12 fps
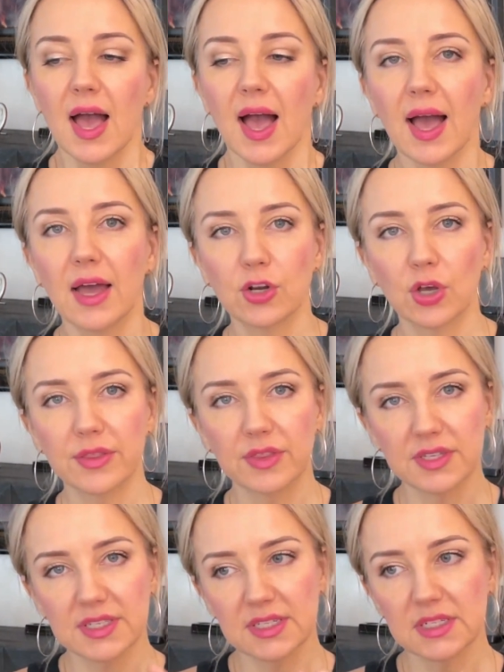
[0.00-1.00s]
And
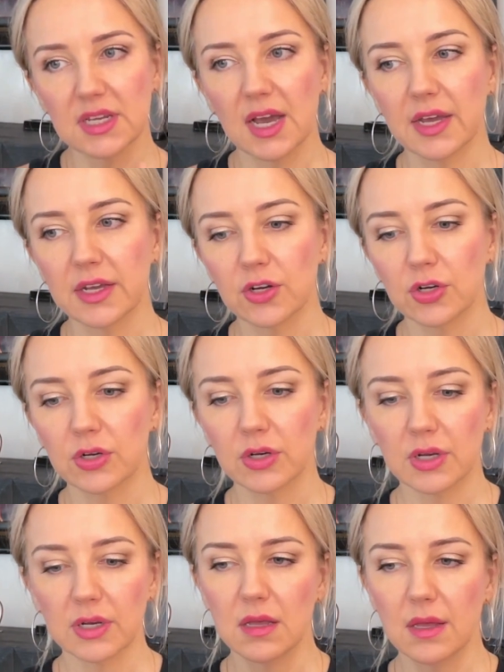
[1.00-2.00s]
this
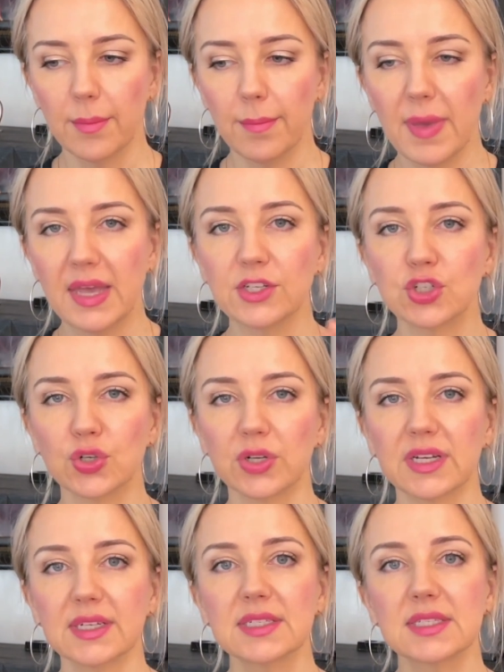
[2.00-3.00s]
entire
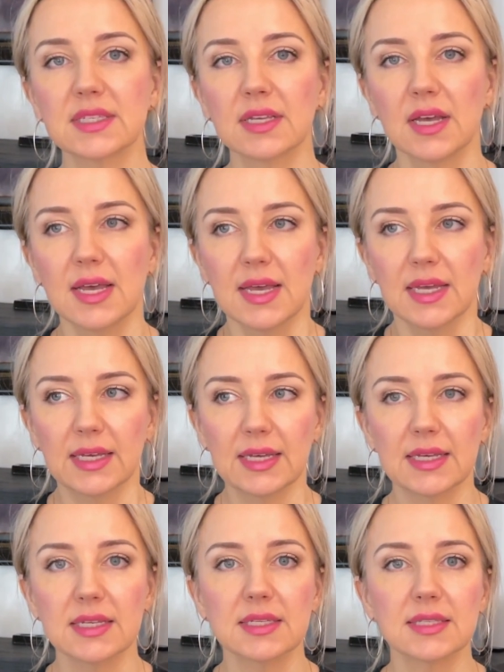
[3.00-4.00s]
matrix
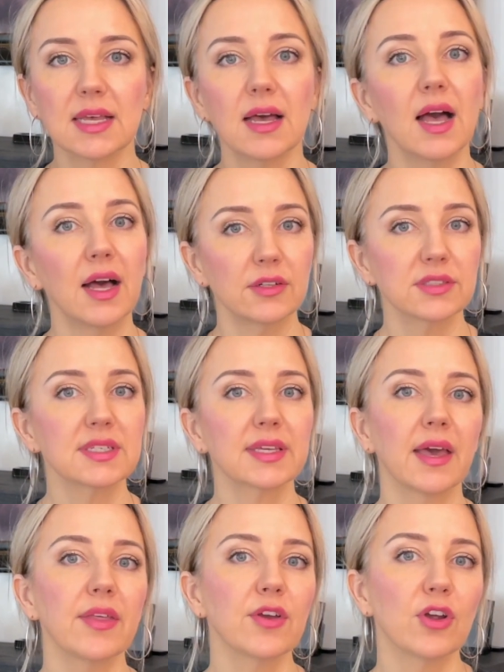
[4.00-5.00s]
is held
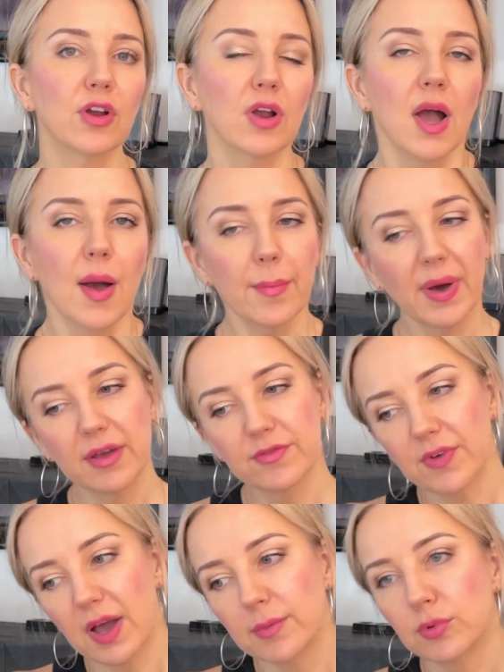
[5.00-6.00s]
together by
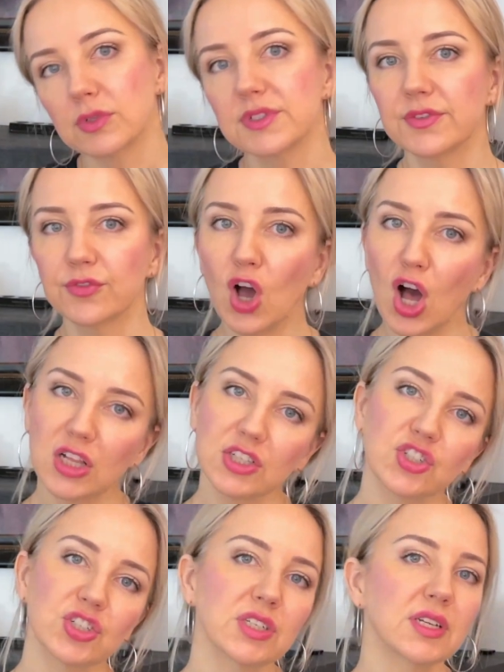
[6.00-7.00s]
fibrils of
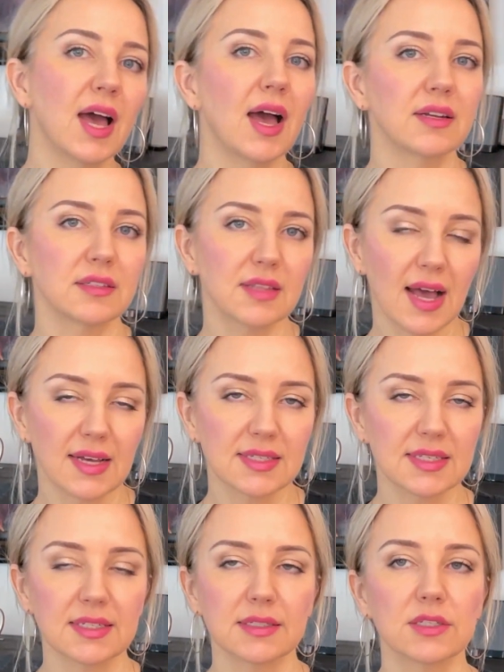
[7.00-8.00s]
collagen and
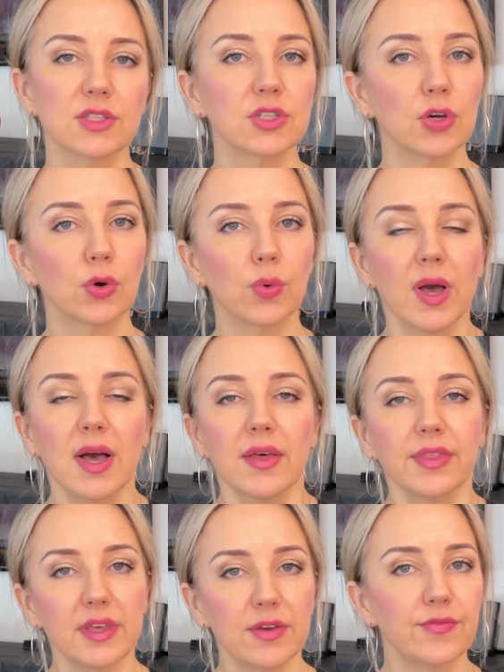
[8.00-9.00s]
elastin. So
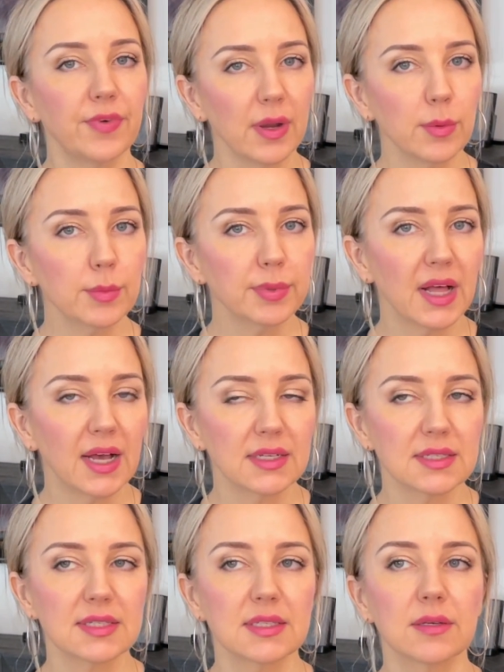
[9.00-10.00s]
the
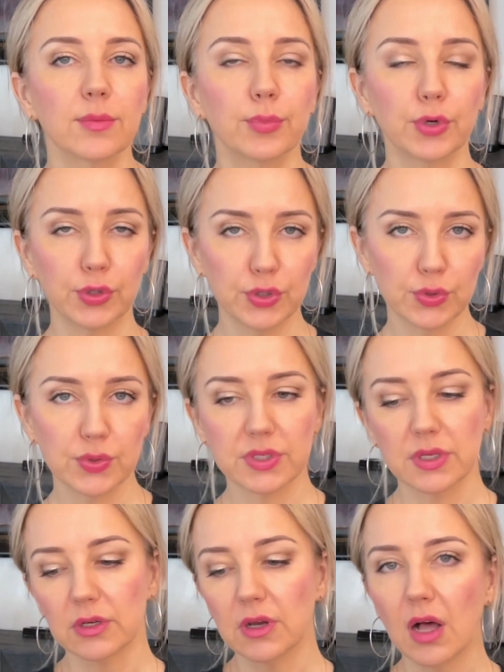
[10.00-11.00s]
fibroblasts
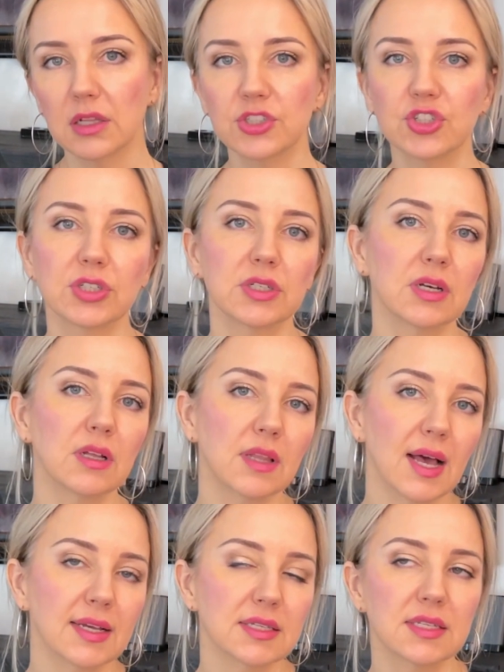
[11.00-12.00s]
produce collagen,
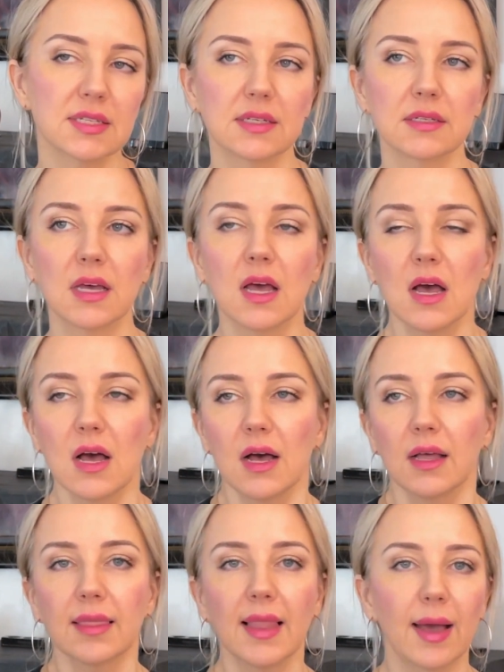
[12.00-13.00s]
elastin,
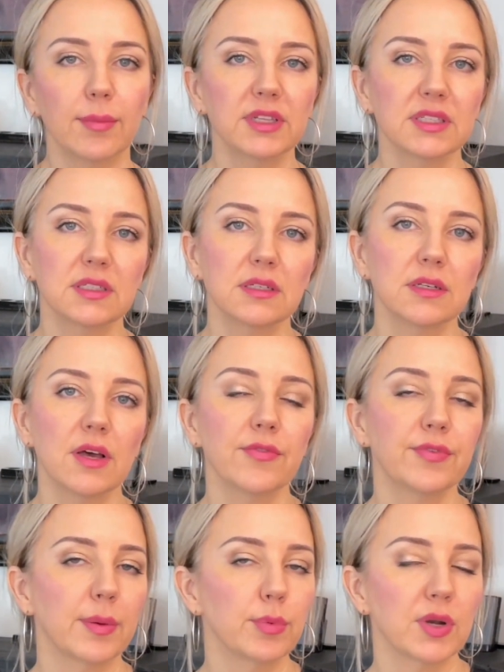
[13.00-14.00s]
Lamelin,
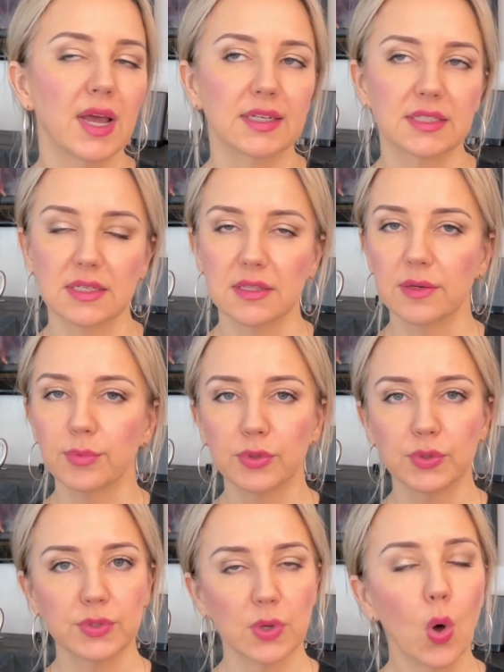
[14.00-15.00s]
fibronectin. They
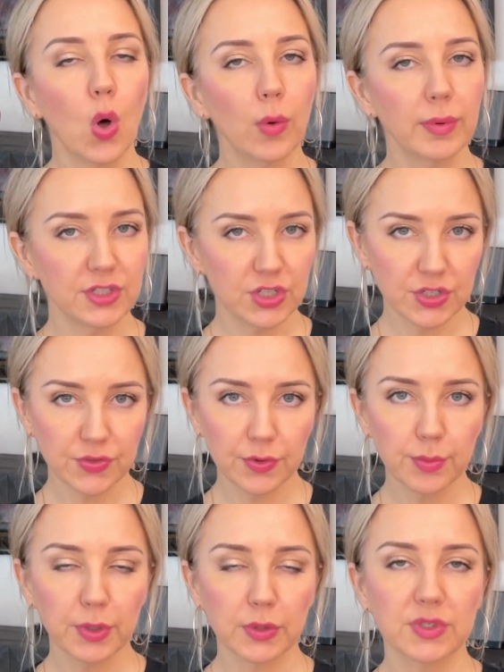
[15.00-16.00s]
produce a whole bunch of
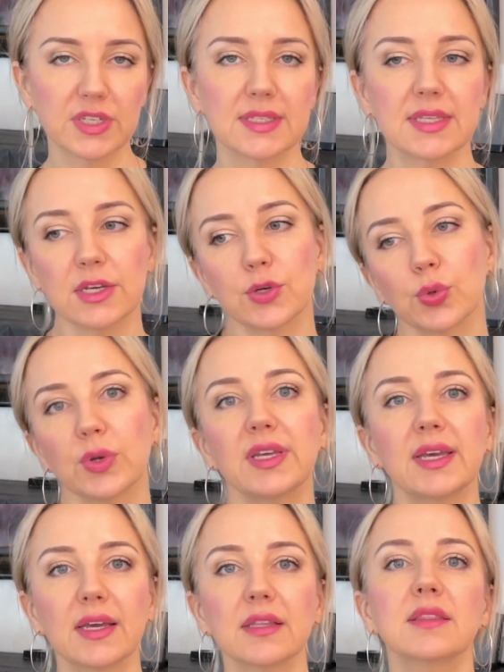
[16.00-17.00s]
different proteins. They
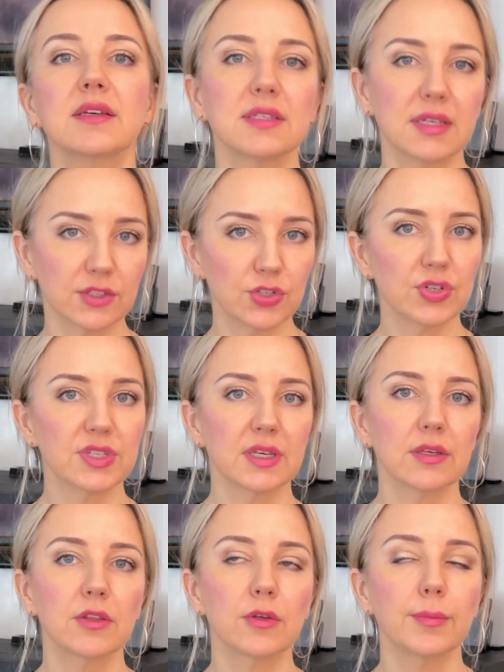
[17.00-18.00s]
create this
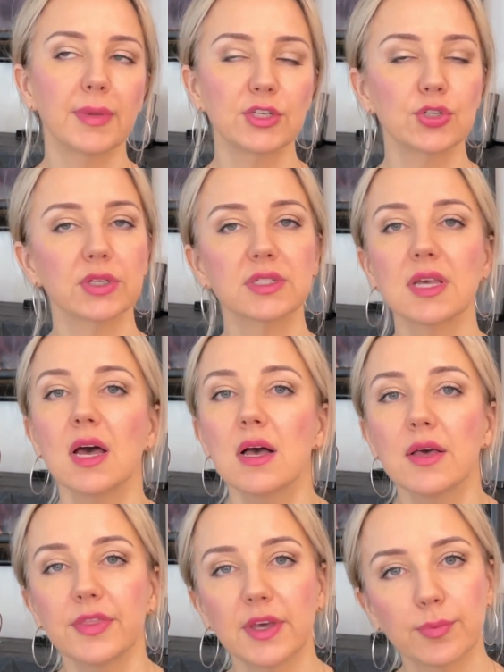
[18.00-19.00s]
extracellular matrix.
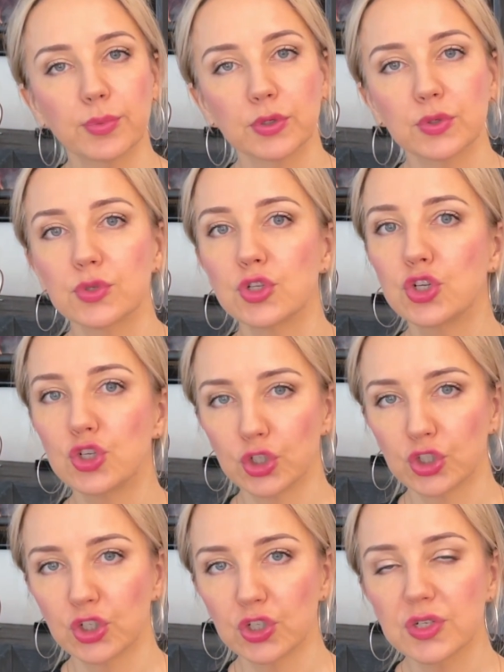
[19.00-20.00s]
They produce
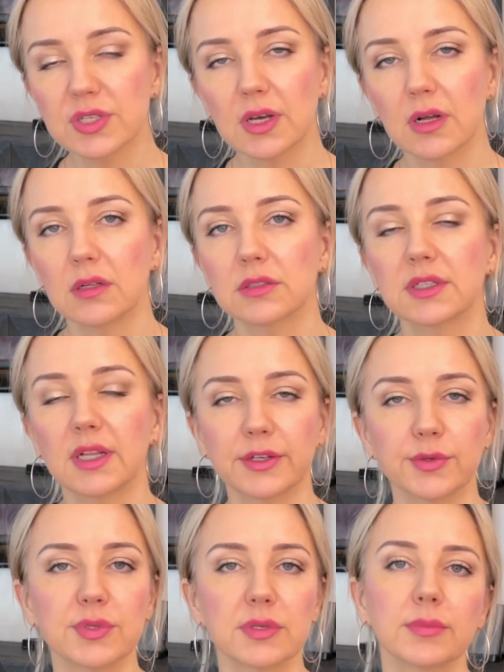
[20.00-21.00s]
sugars called
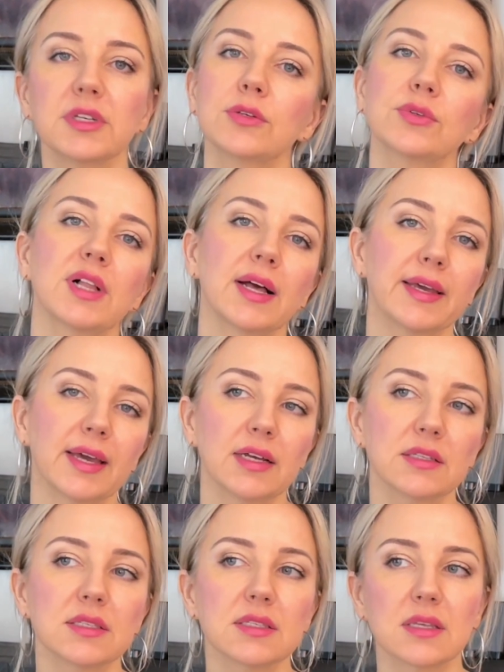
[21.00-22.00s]

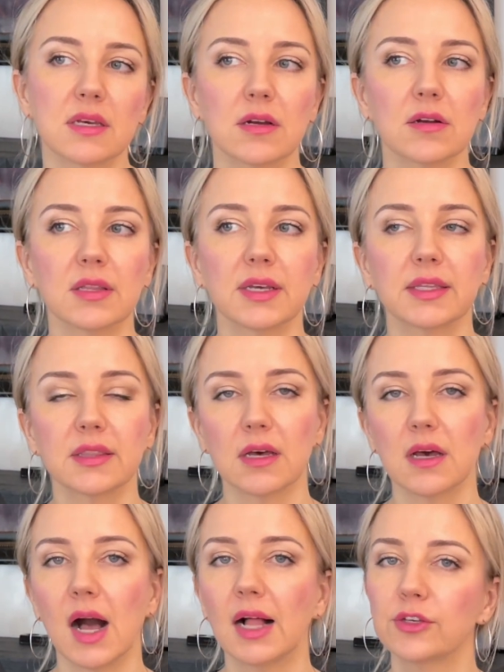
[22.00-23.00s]
glycosaminoglycans. They are like the
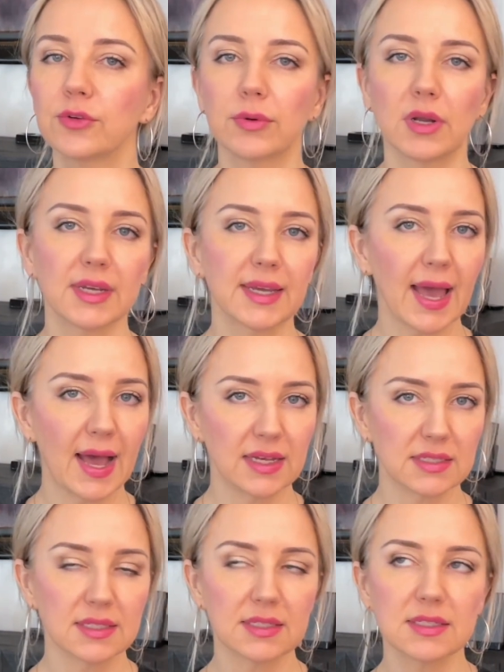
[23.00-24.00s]
hyaluronic
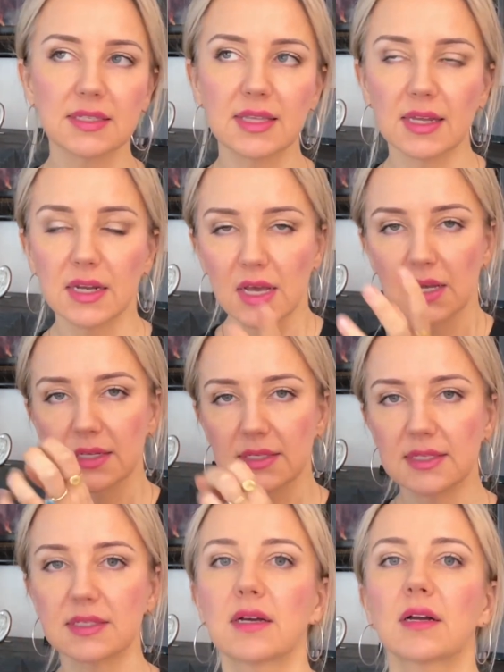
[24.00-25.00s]
acids that
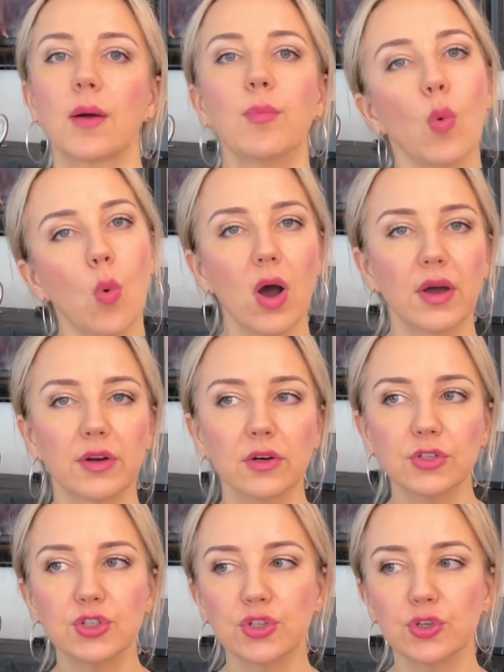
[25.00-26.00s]
suck up
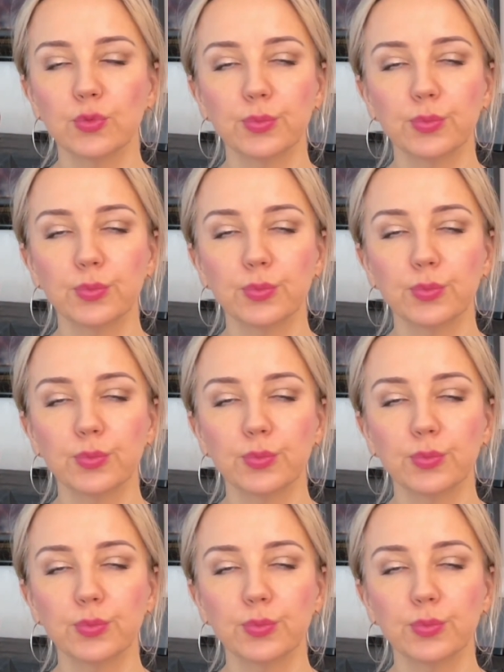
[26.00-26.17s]
water to